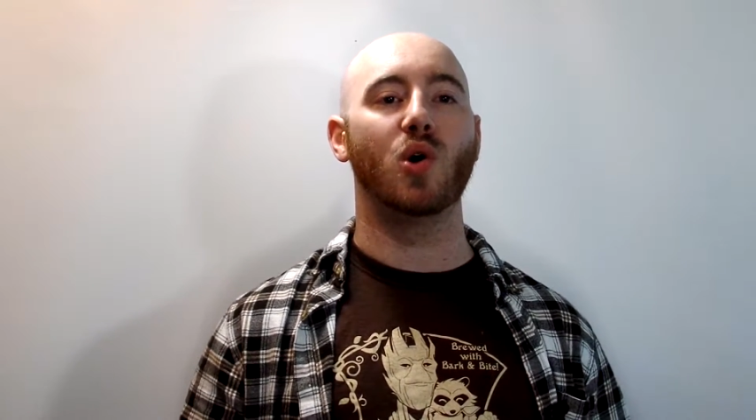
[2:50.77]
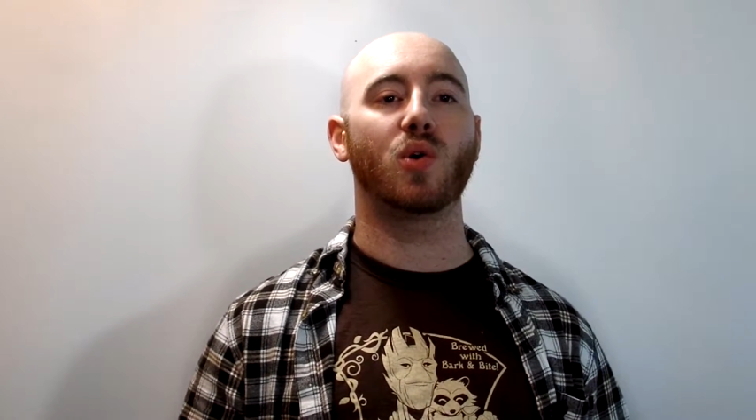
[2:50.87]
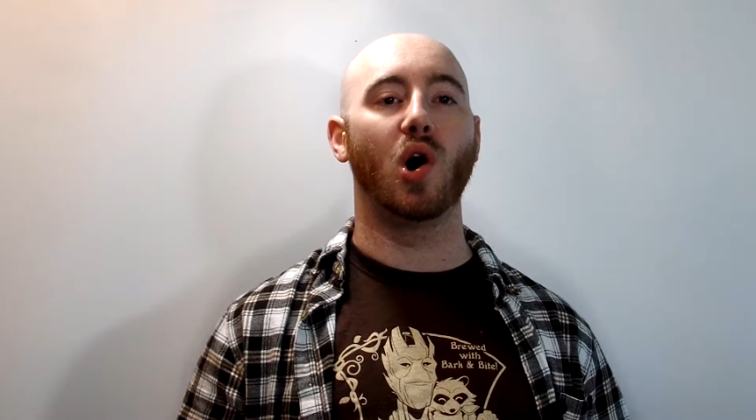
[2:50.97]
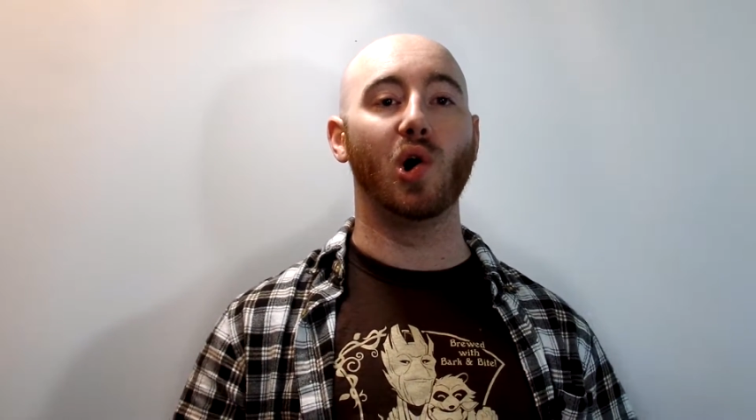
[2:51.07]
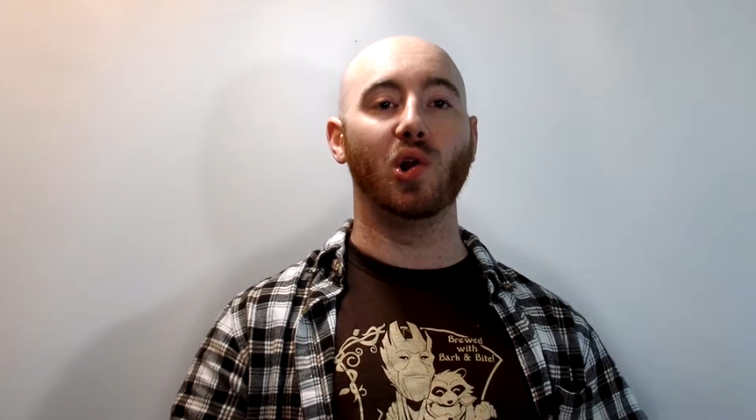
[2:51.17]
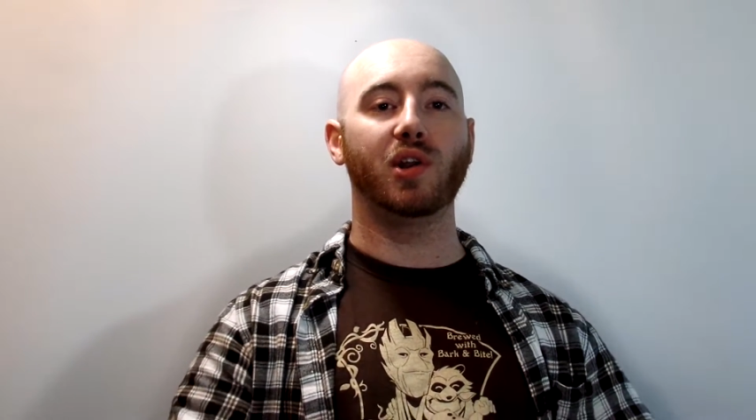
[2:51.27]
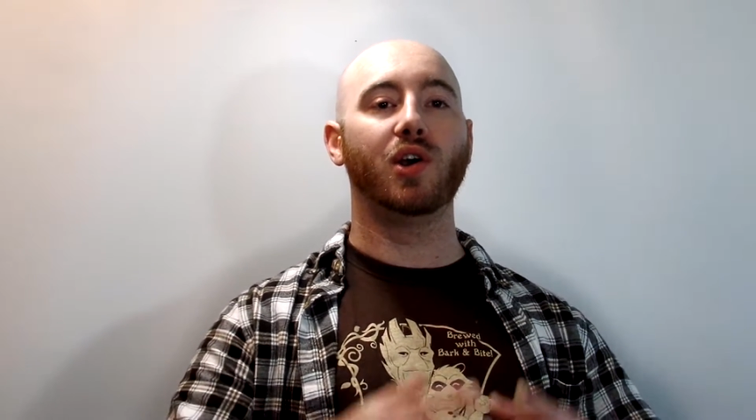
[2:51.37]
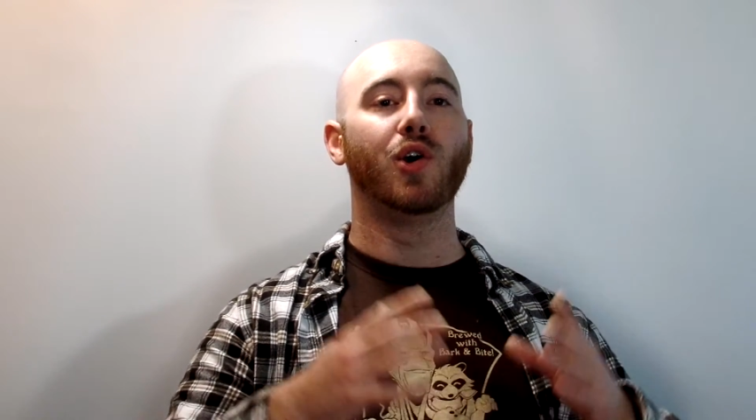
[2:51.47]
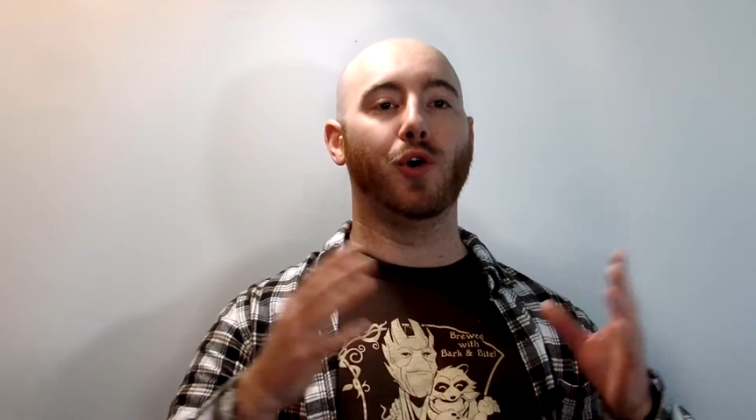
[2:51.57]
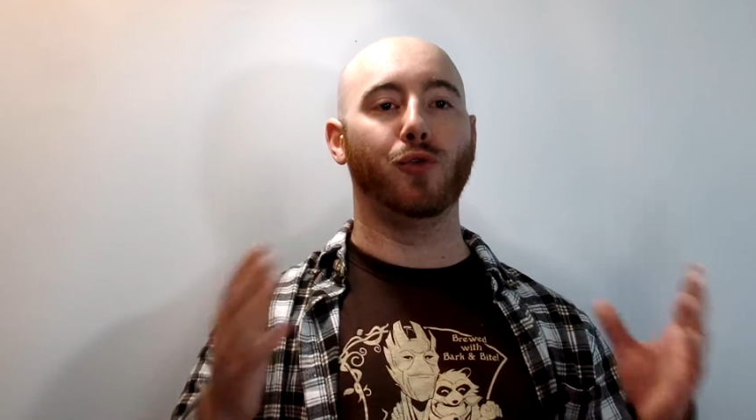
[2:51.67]
called
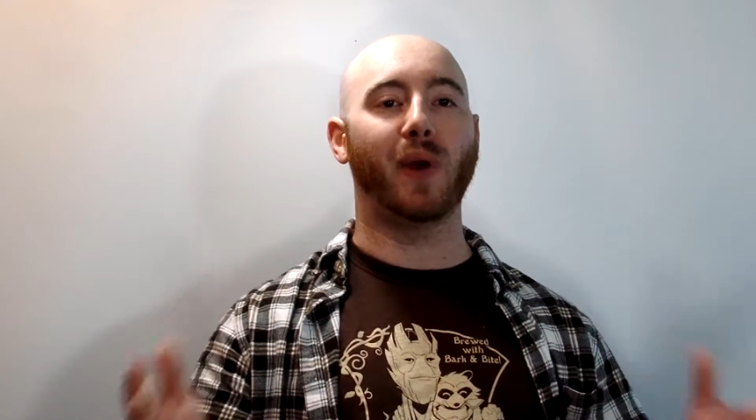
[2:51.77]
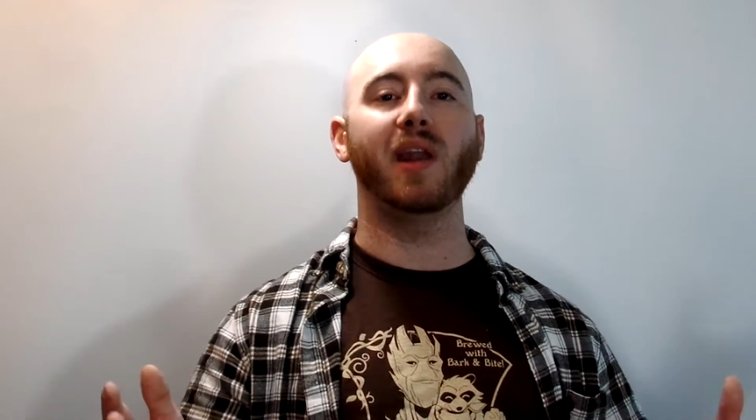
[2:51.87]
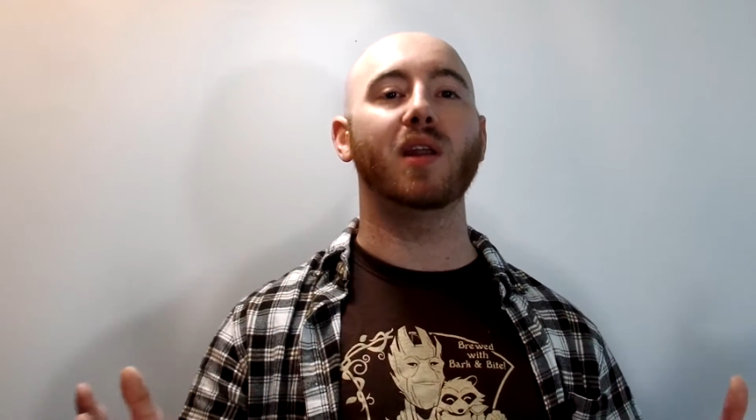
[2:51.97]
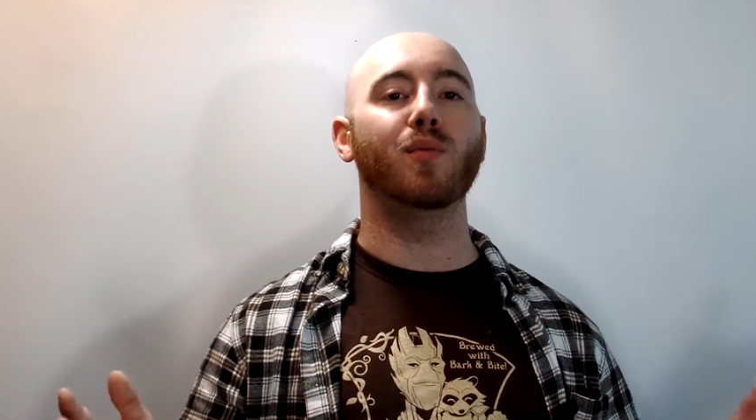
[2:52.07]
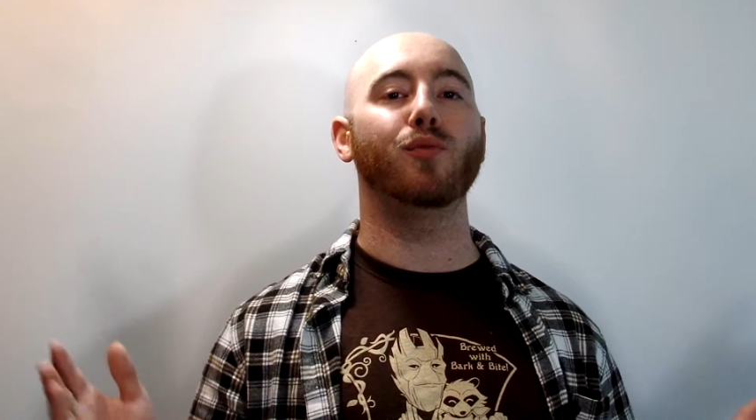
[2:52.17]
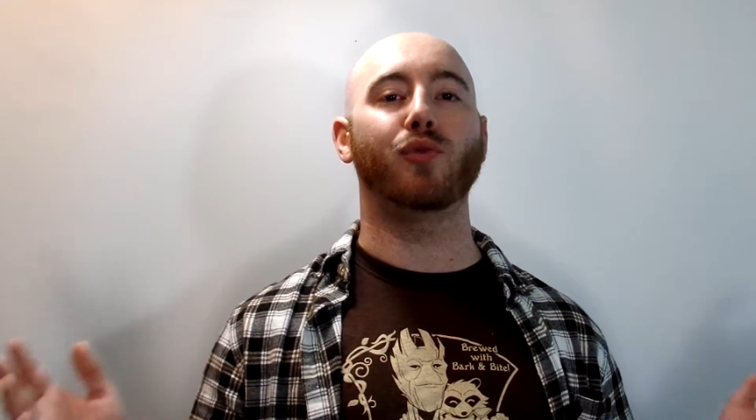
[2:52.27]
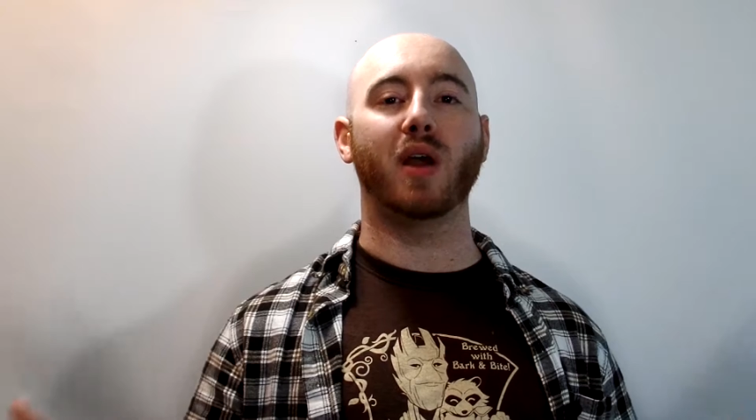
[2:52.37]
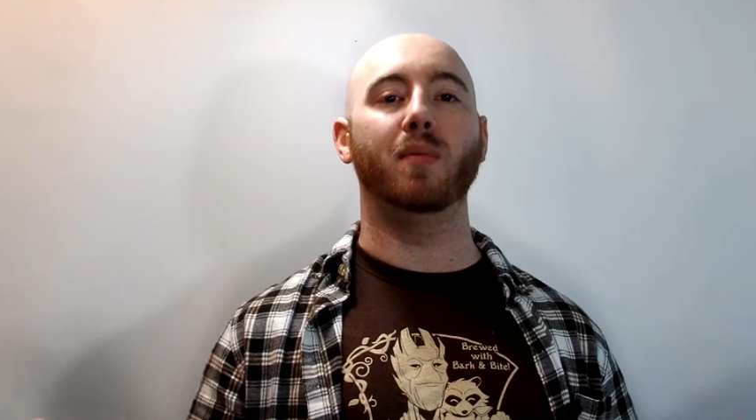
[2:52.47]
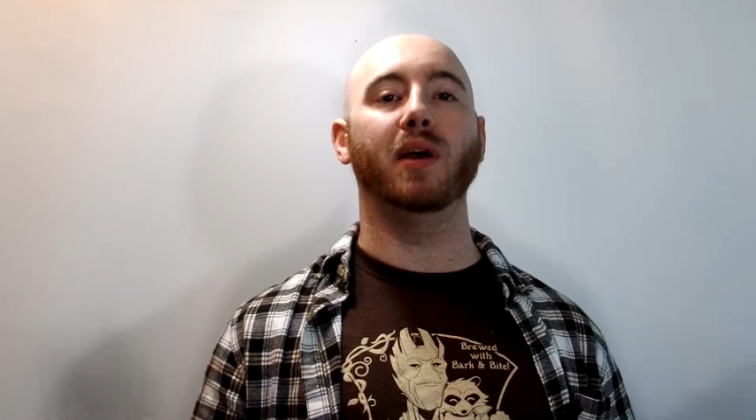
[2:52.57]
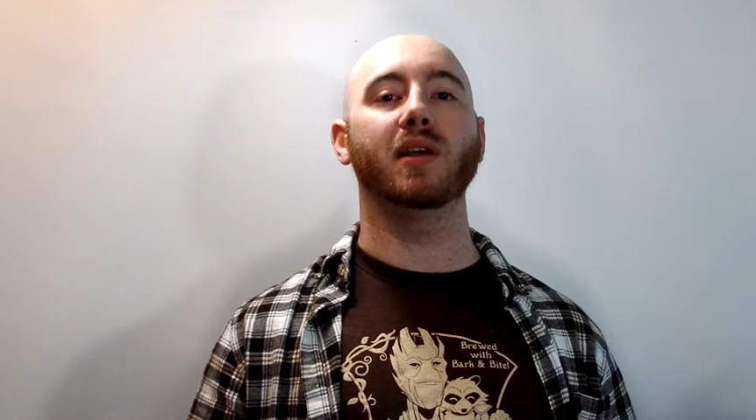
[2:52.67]
Random
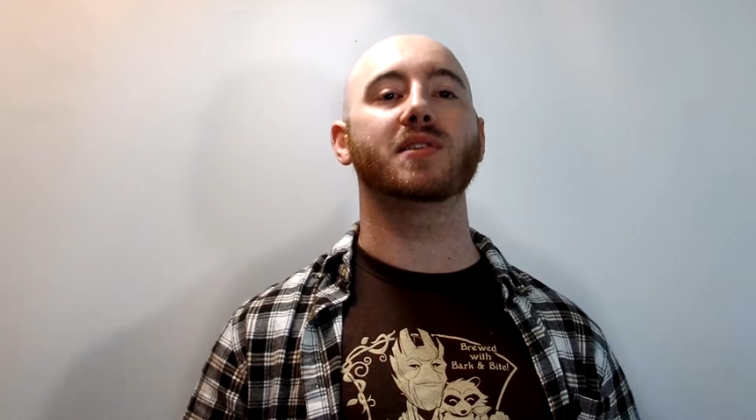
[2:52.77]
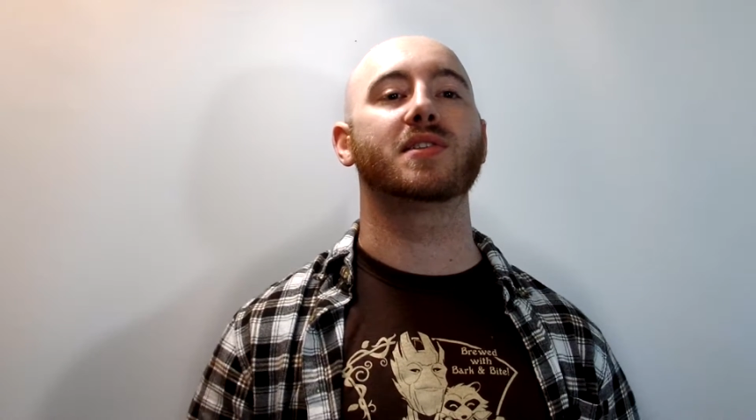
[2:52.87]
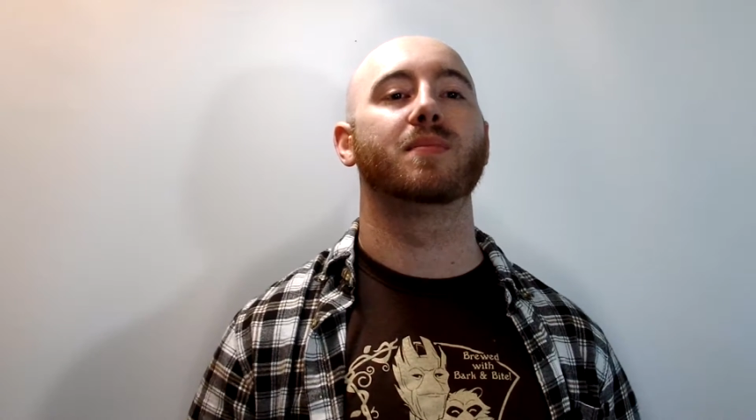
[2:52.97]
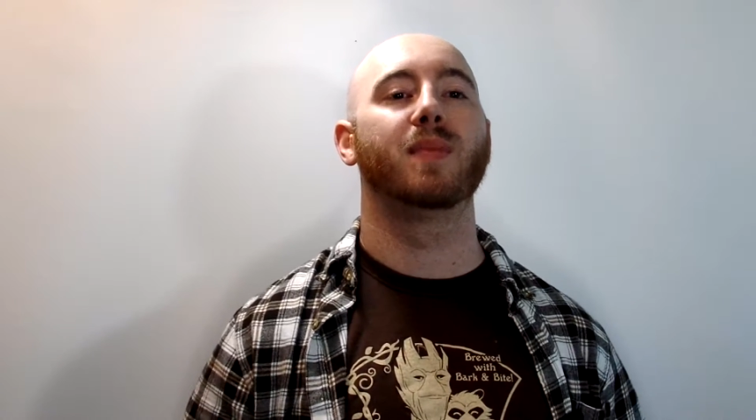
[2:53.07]
Ramblings.